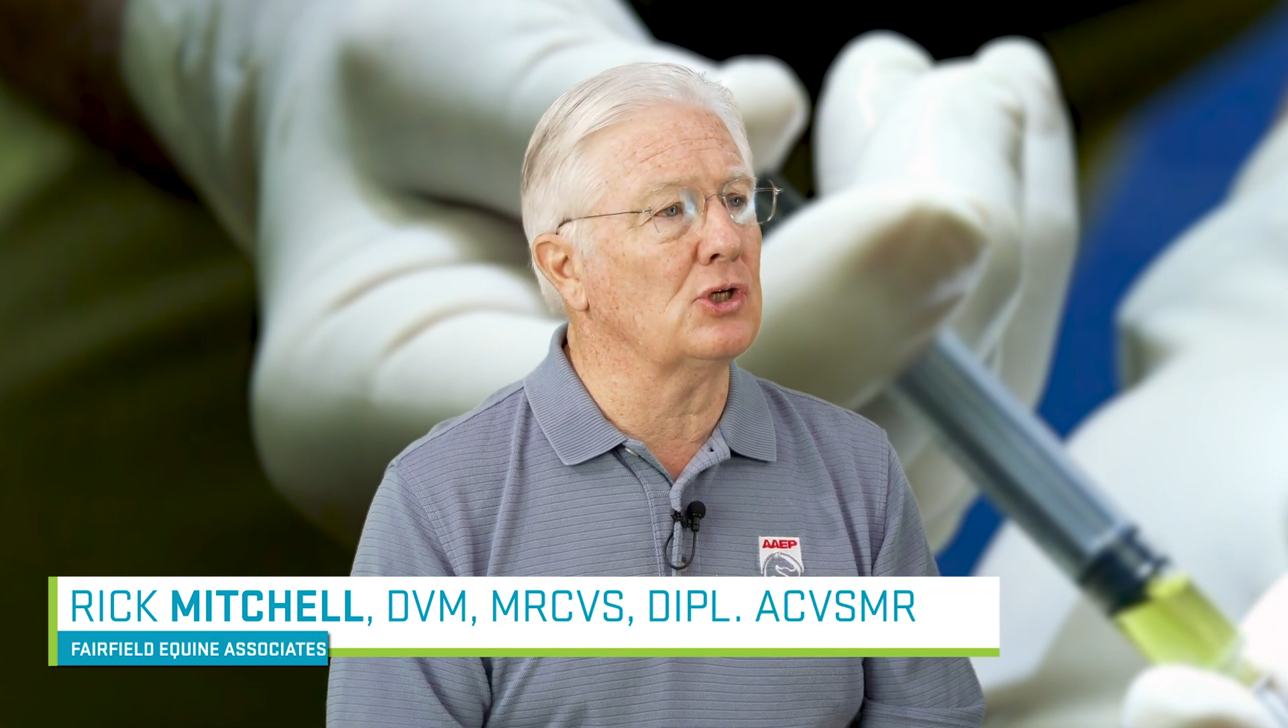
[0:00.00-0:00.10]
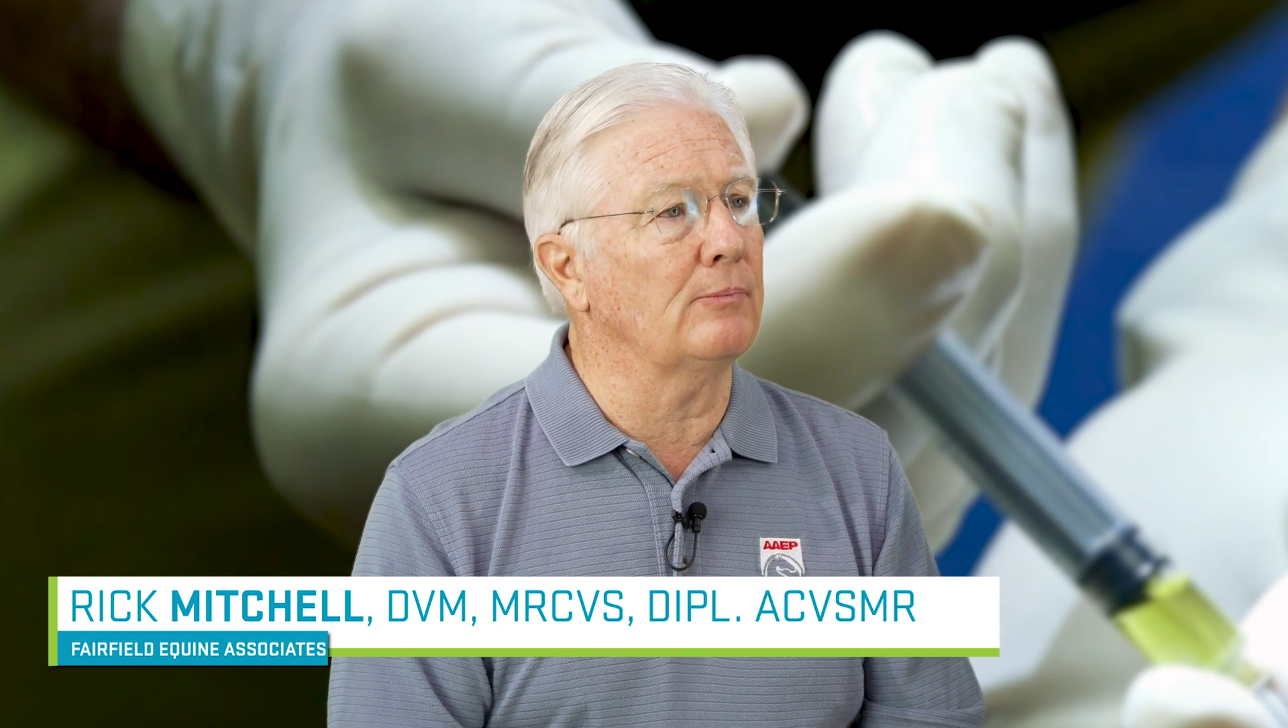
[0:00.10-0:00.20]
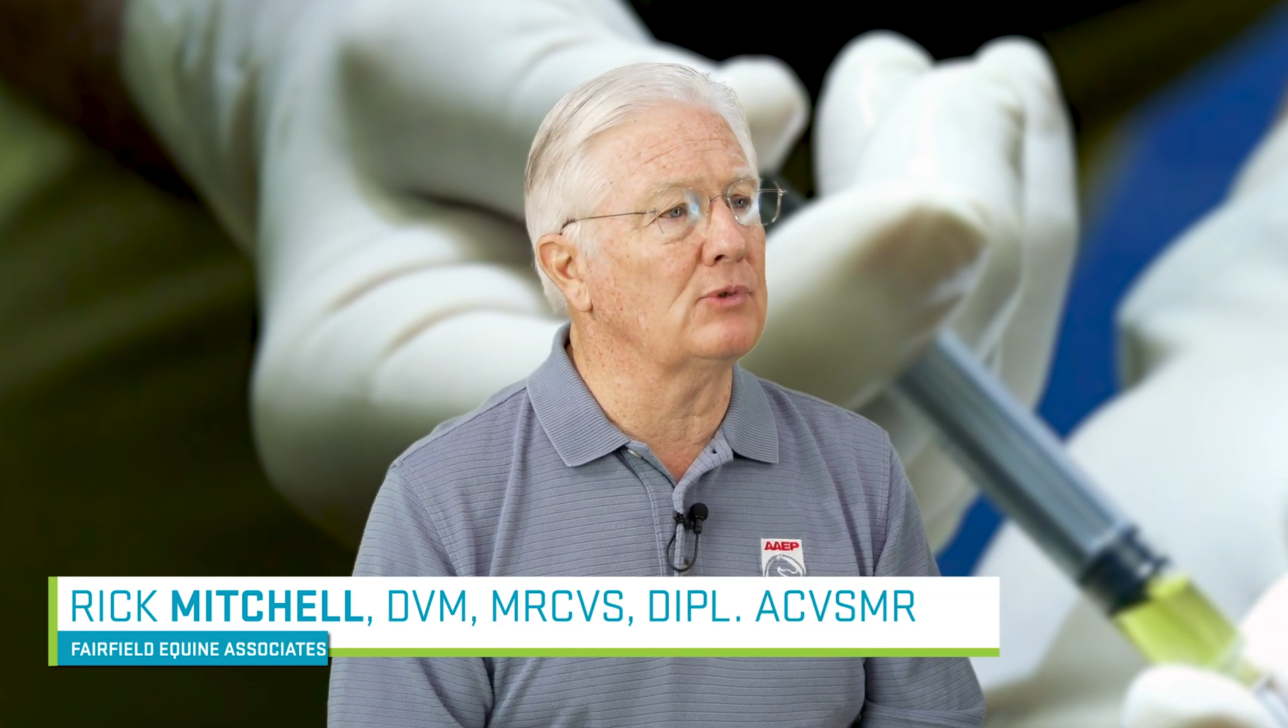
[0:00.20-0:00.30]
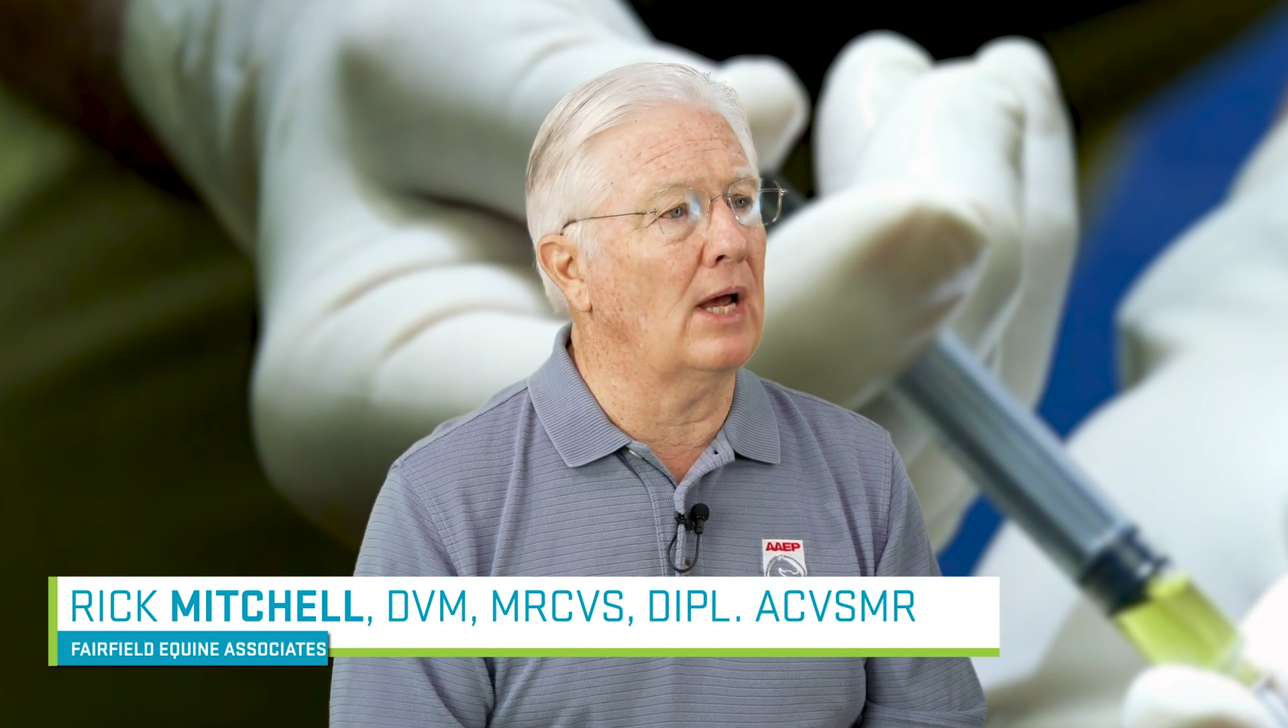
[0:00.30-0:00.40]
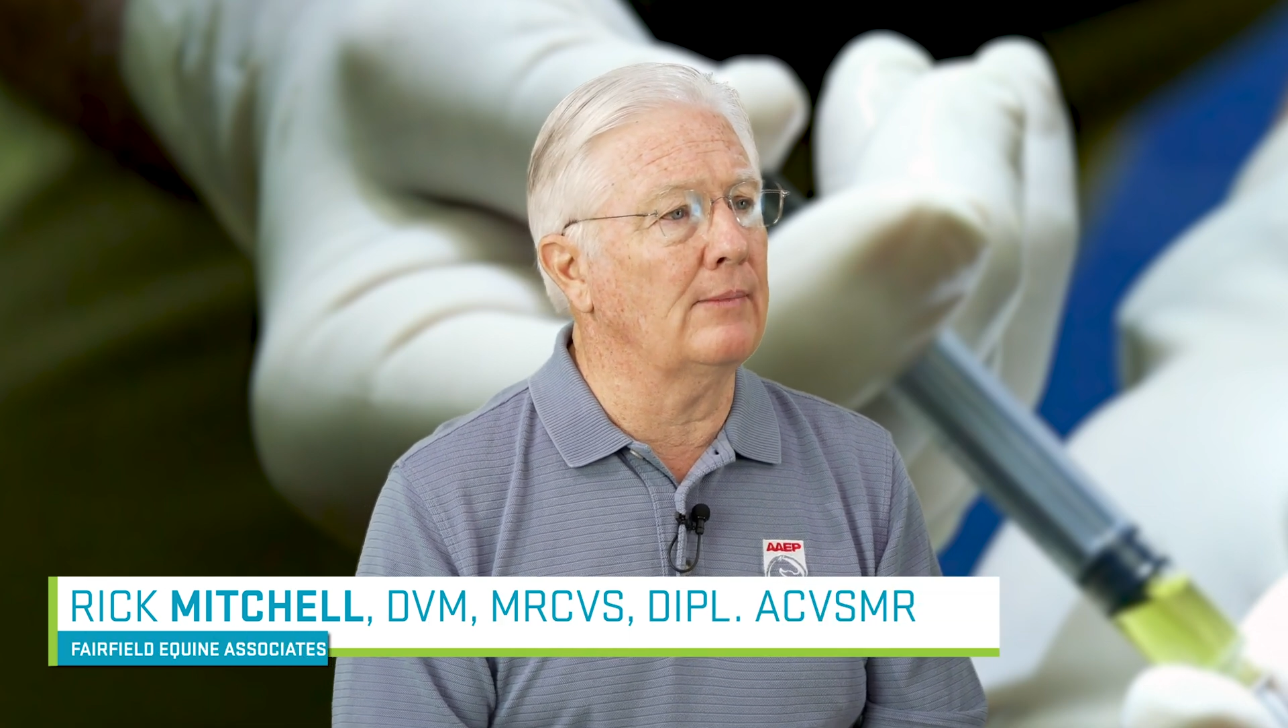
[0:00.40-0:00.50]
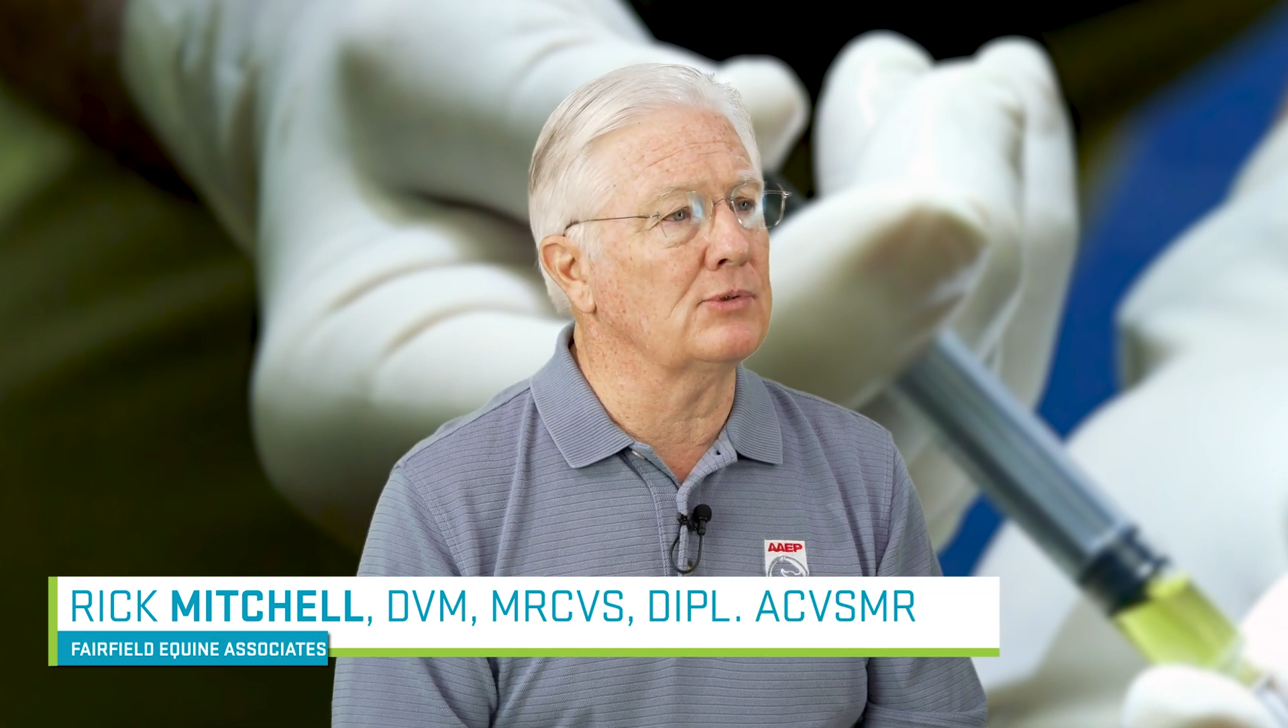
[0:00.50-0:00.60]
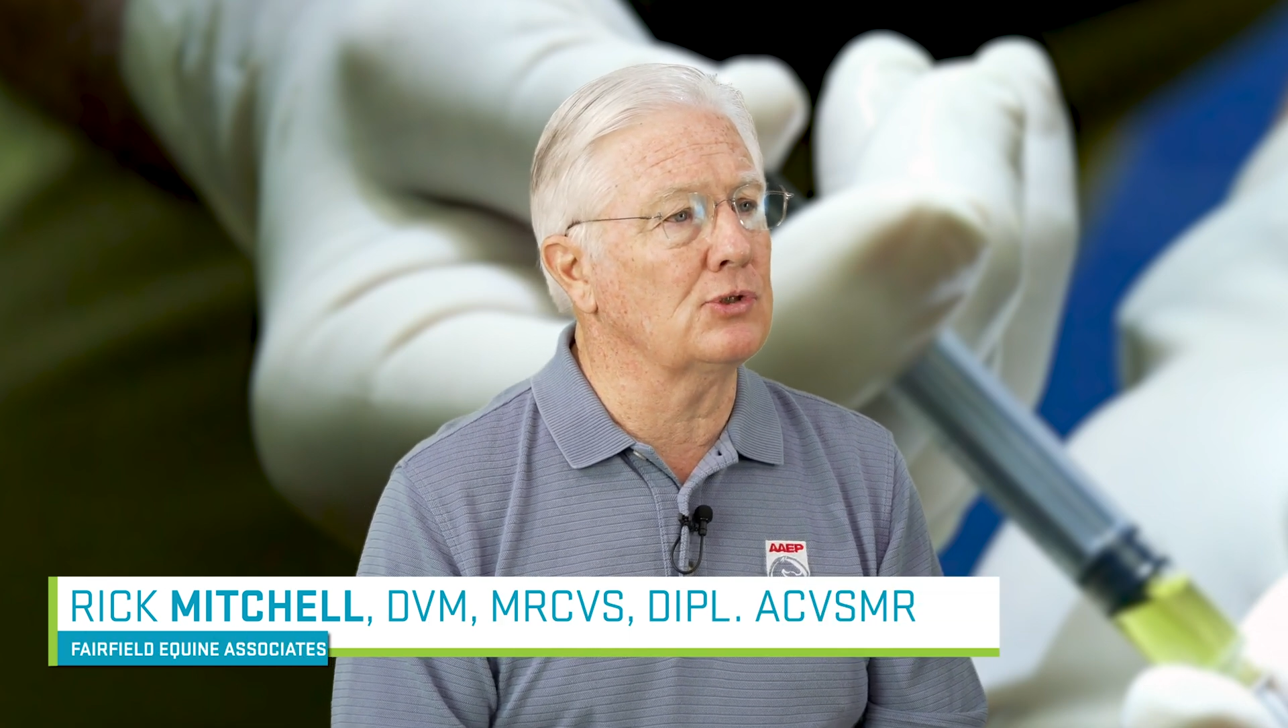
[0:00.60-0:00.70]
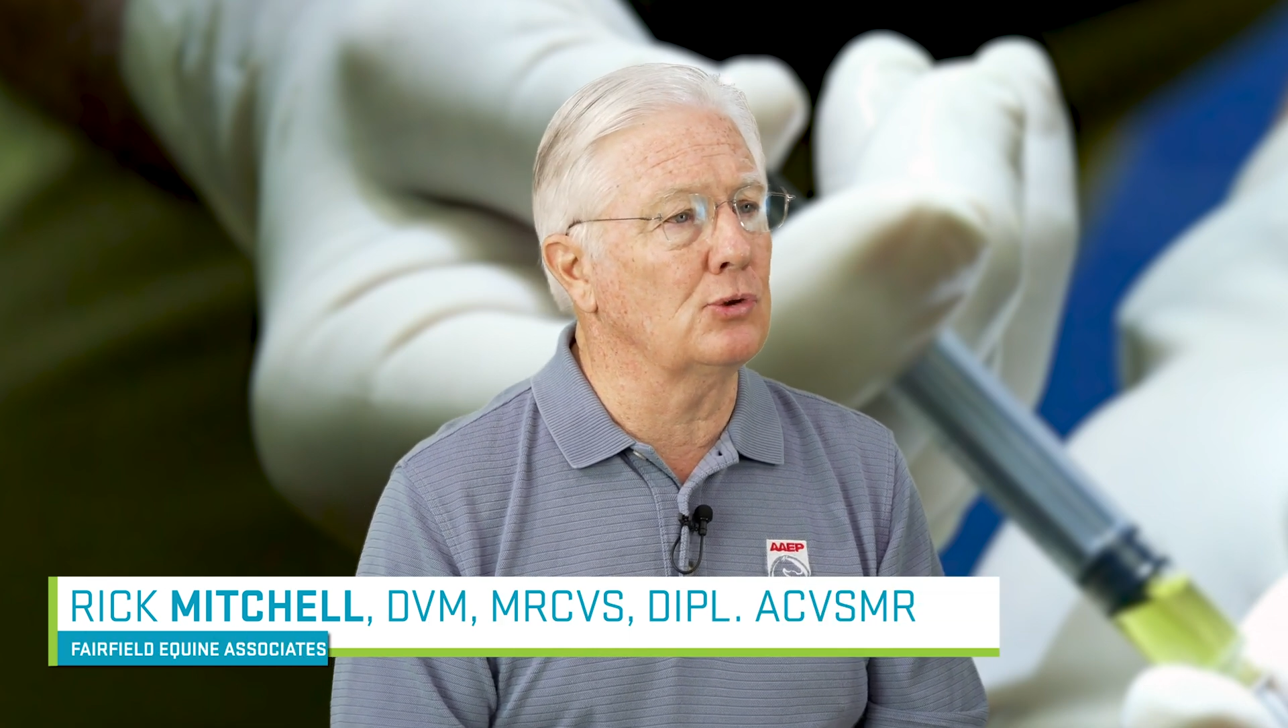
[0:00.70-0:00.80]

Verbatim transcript: sometimes